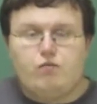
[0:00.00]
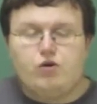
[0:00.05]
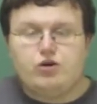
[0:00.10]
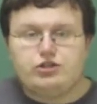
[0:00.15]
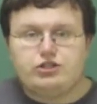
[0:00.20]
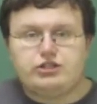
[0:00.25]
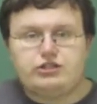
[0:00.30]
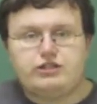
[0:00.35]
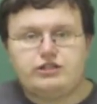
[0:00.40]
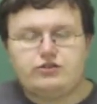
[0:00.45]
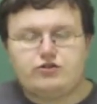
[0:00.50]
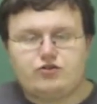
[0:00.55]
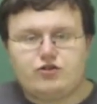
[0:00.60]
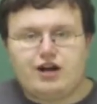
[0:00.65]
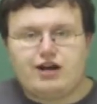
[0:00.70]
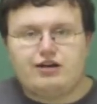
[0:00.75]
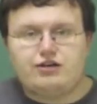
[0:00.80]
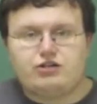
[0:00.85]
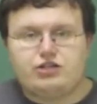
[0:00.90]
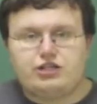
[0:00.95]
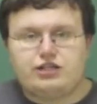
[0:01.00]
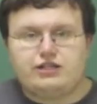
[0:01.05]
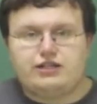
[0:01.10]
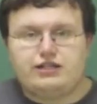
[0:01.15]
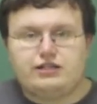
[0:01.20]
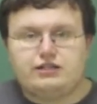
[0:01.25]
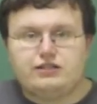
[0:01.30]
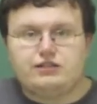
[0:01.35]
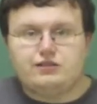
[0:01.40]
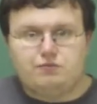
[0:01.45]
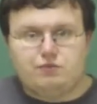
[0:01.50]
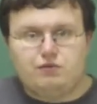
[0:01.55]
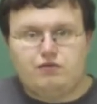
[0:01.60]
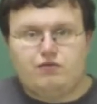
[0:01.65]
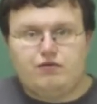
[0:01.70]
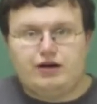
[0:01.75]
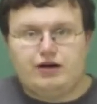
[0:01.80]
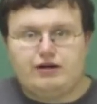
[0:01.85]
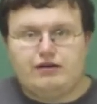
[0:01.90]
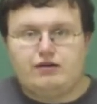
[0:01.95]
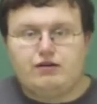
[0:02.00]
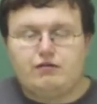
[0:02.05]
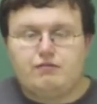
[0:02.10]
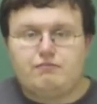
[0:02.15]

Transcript: which is the strategy that is deployed